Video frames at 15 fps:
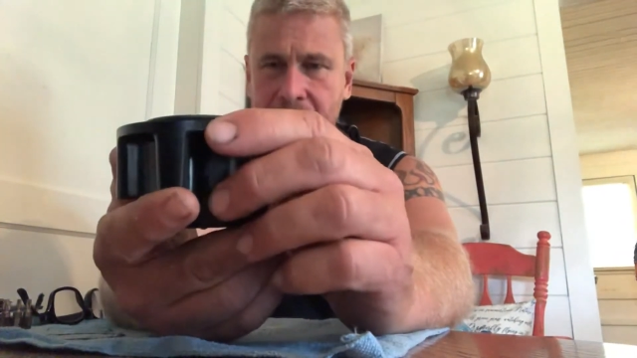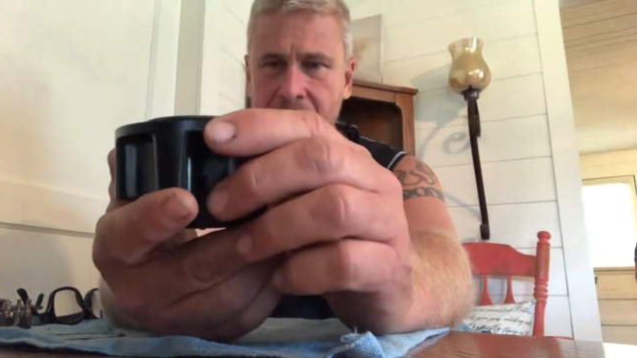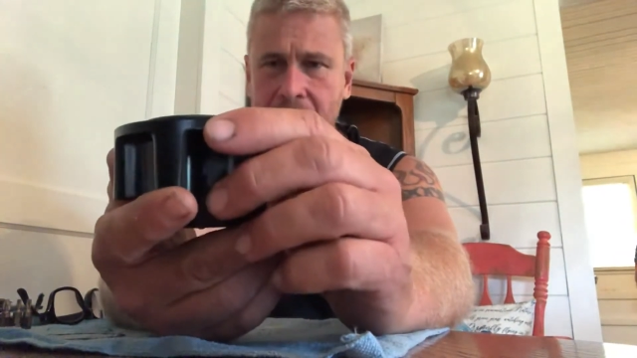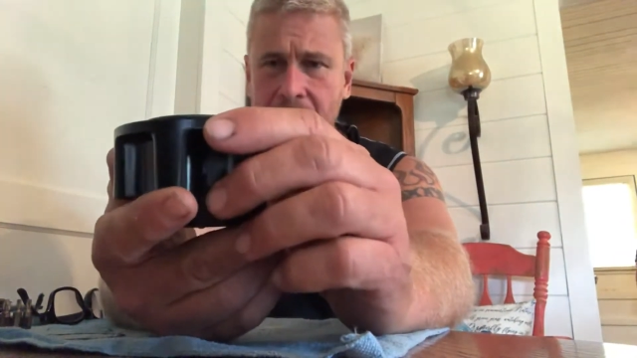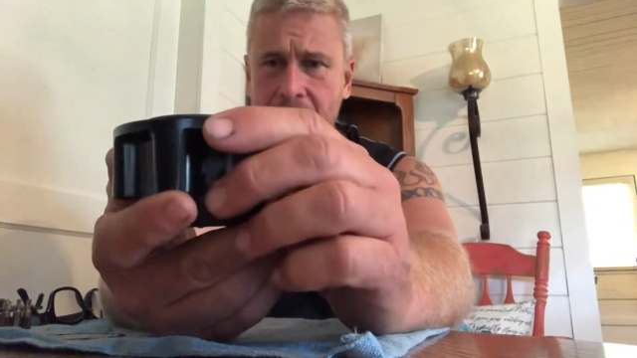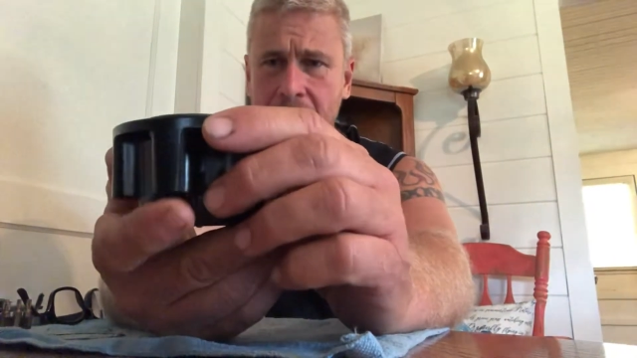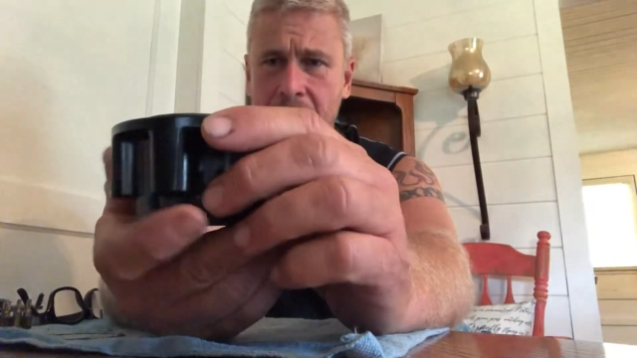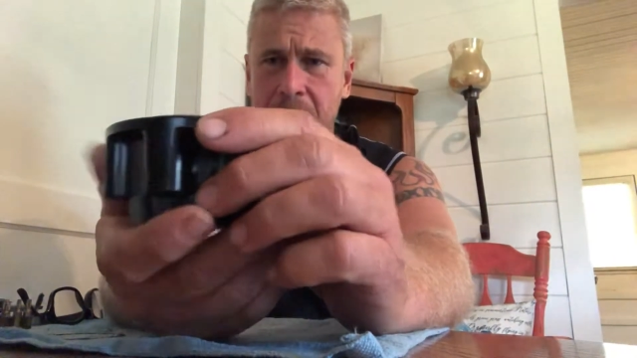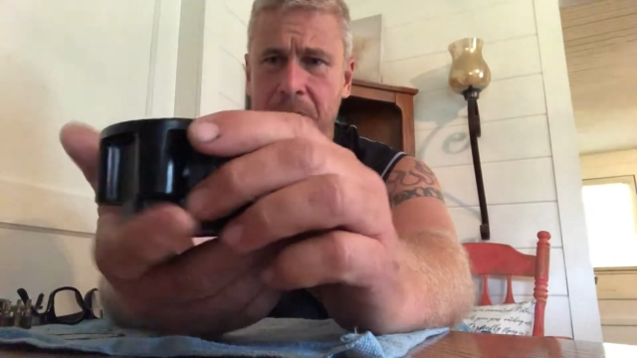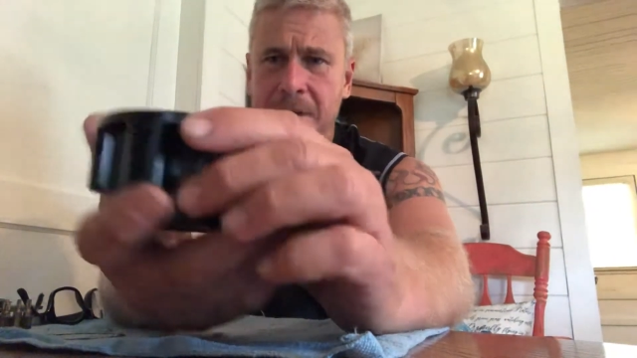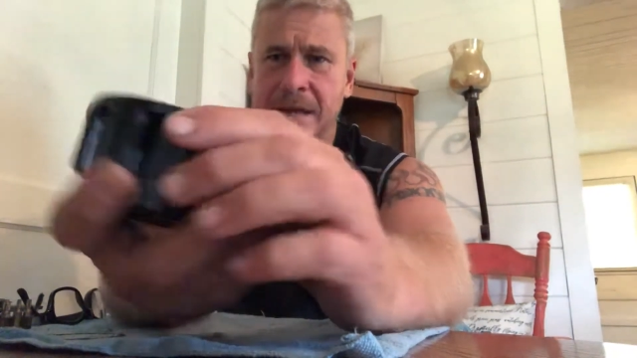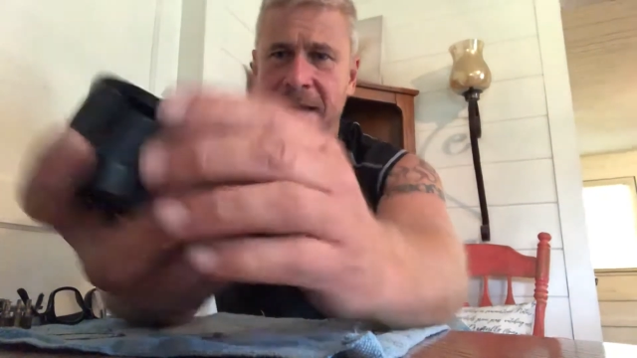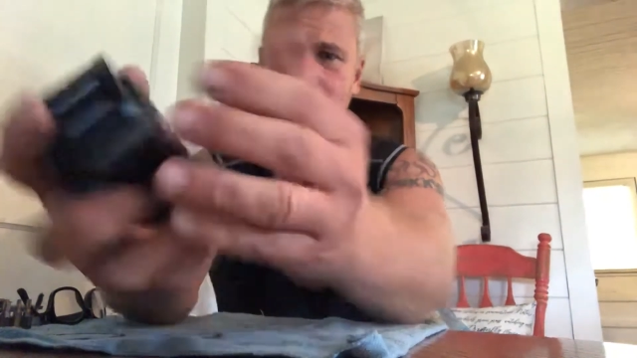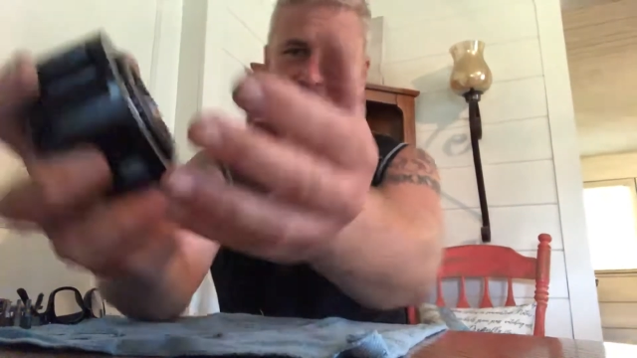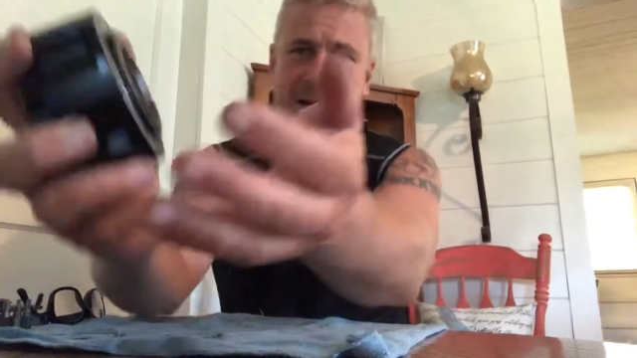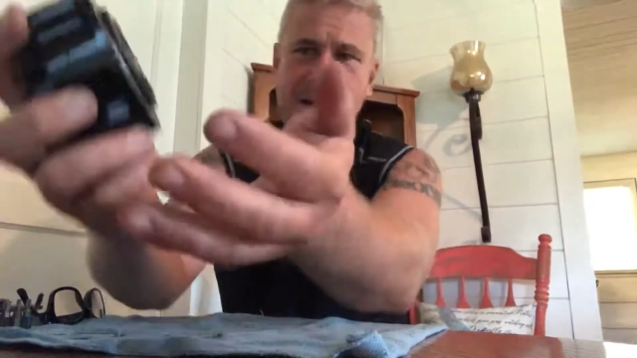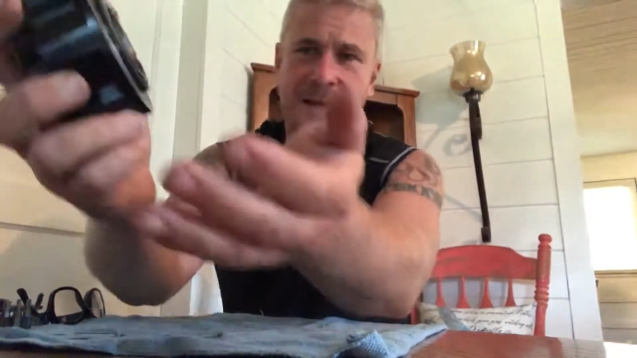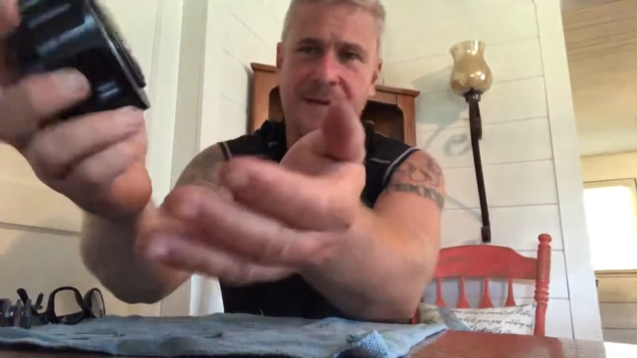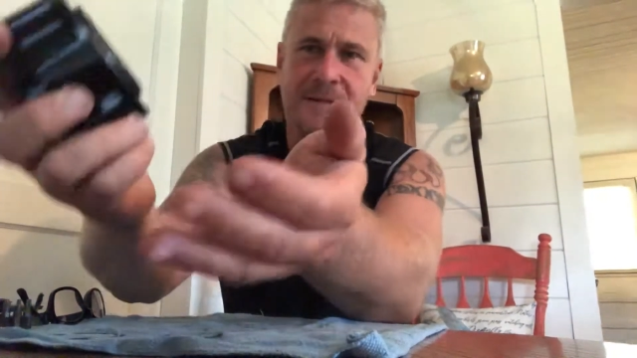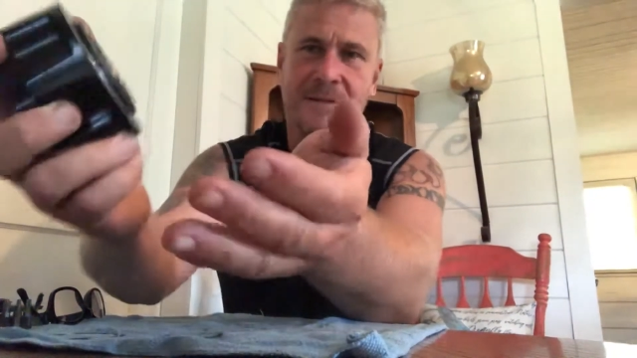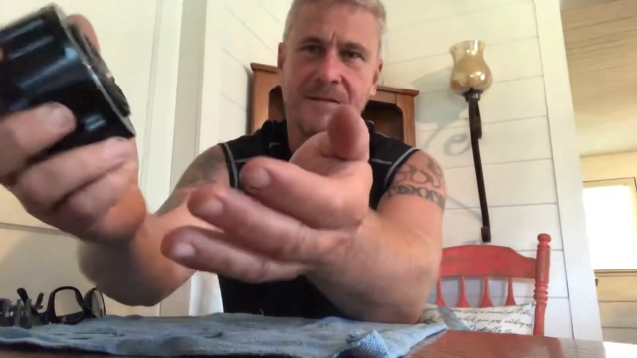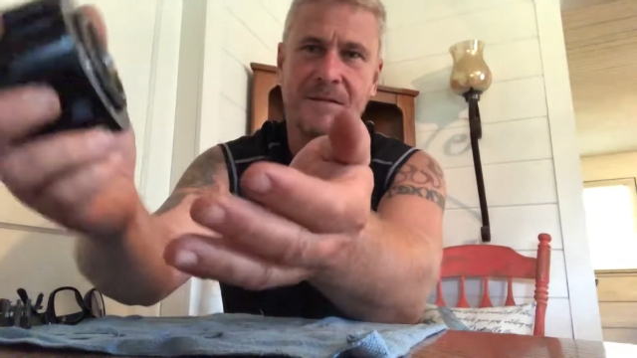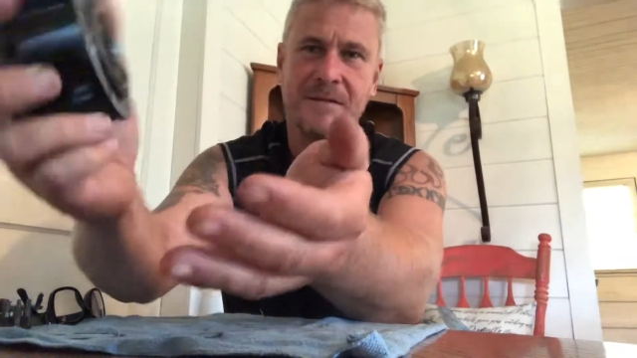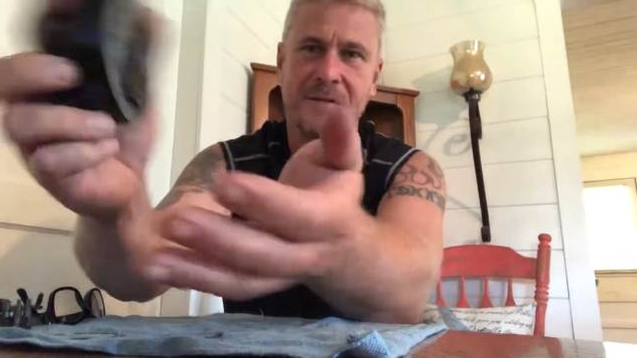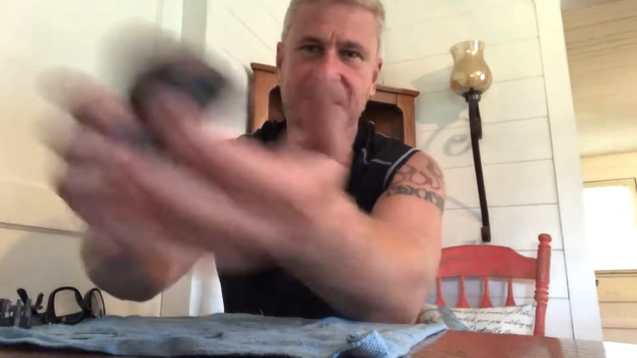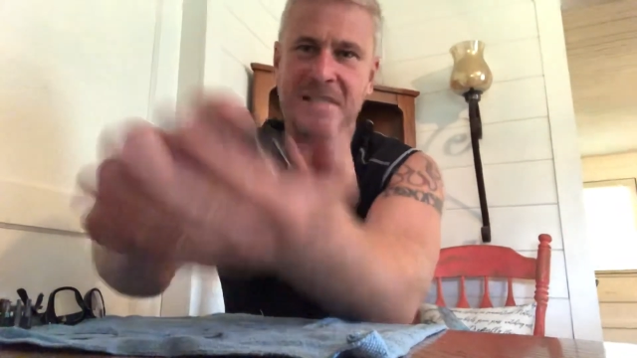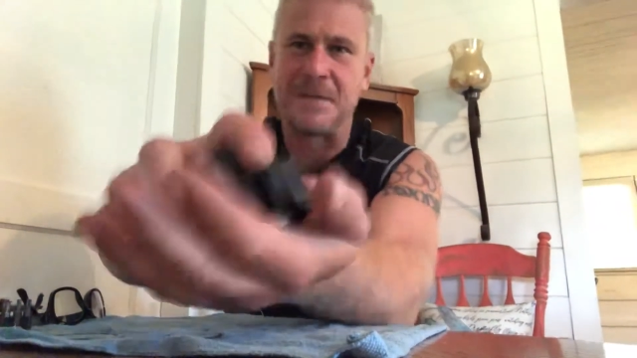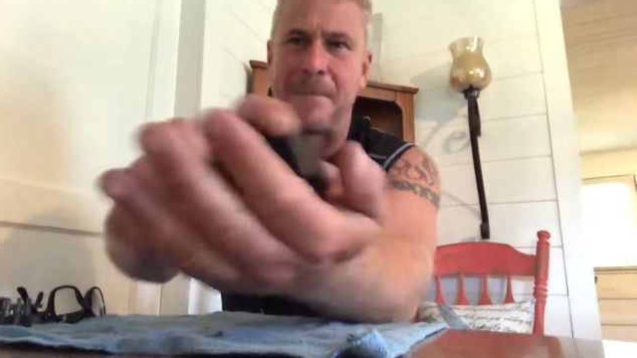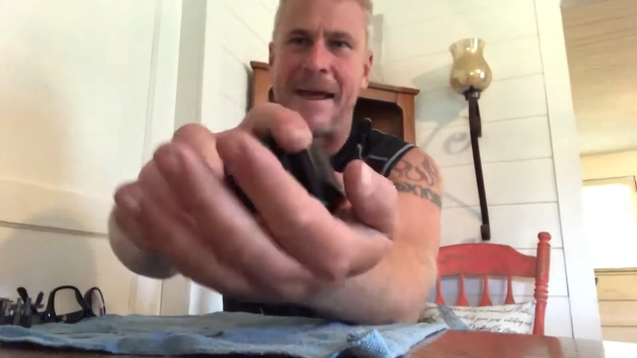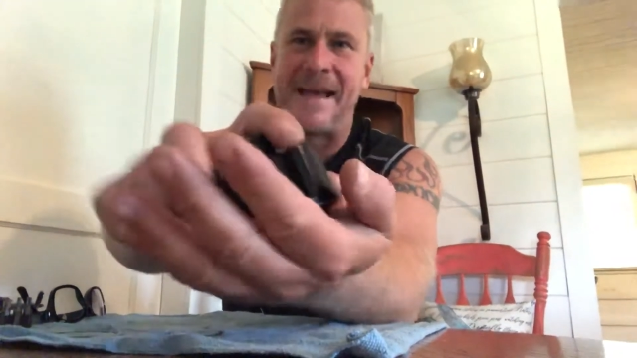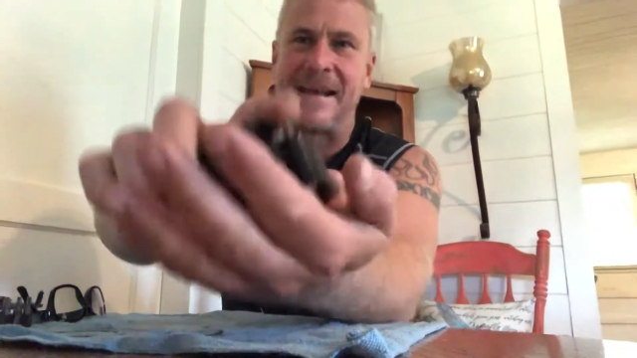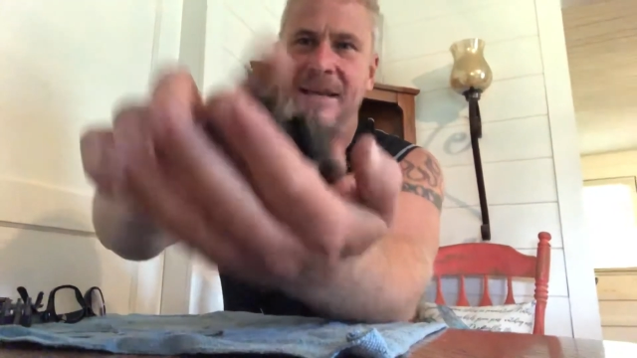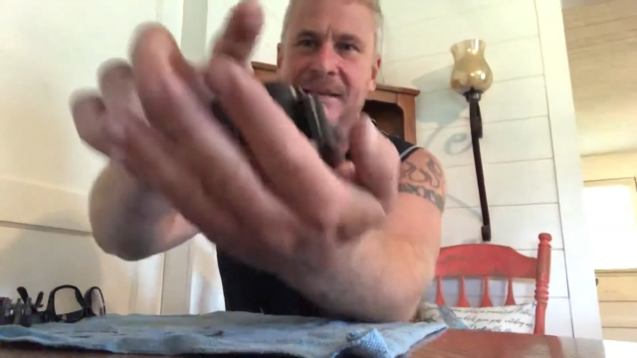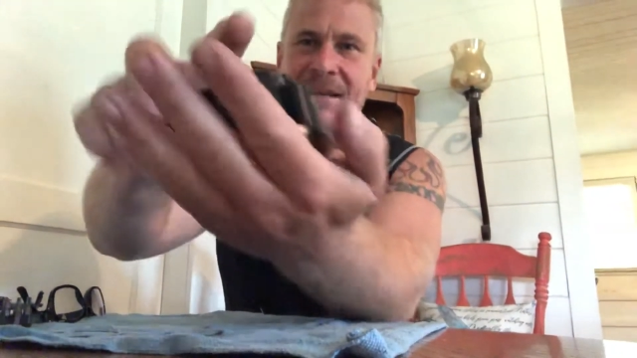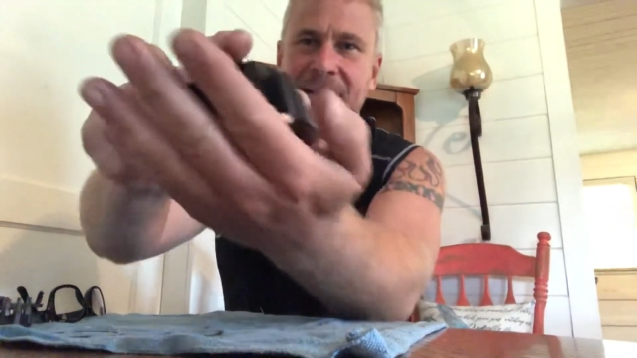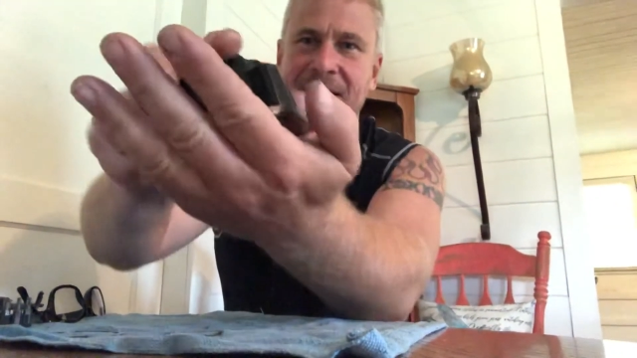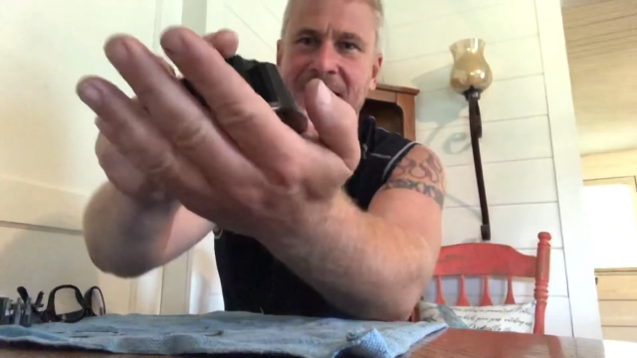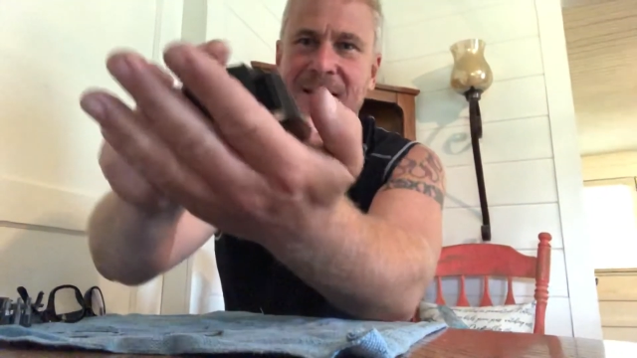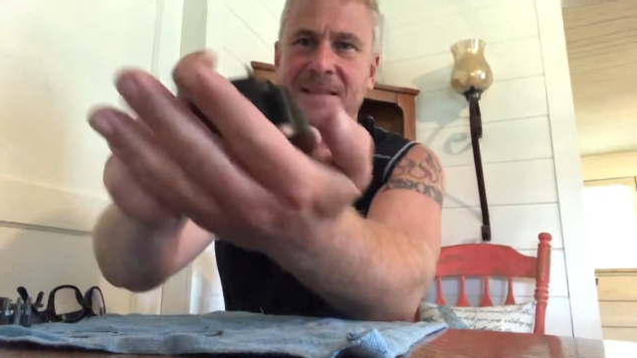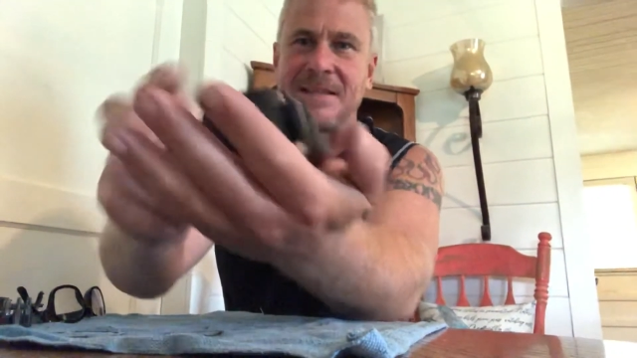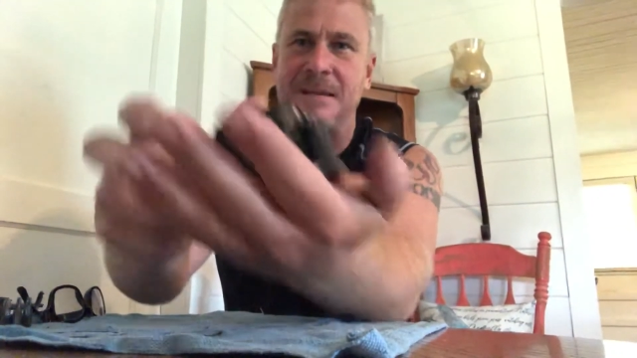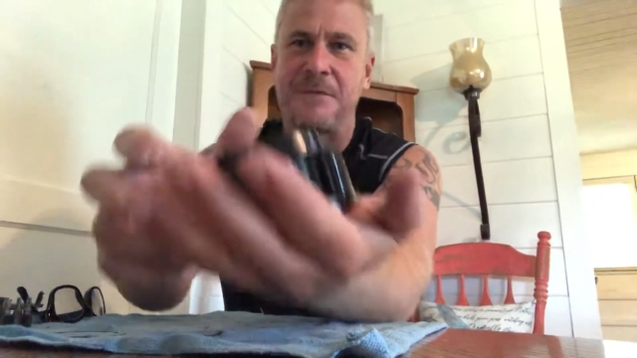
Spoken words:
You have to kind of smack it like this.